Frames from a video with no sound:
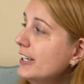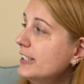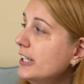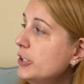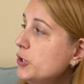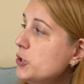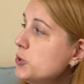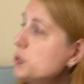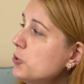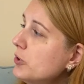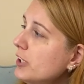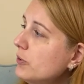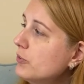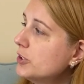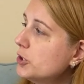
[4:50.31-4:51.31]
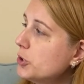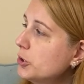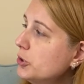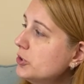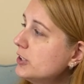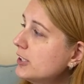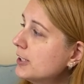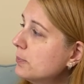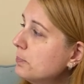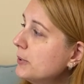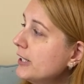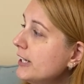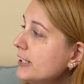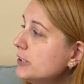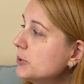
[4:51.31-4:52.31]
they usually return to the
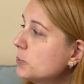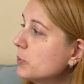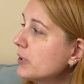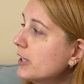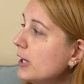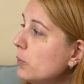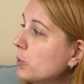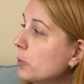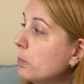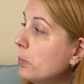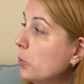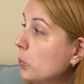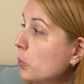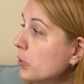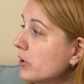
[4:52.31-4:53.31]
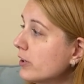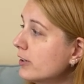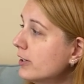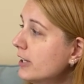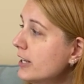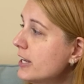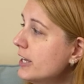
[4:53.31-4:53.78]
place where they were born.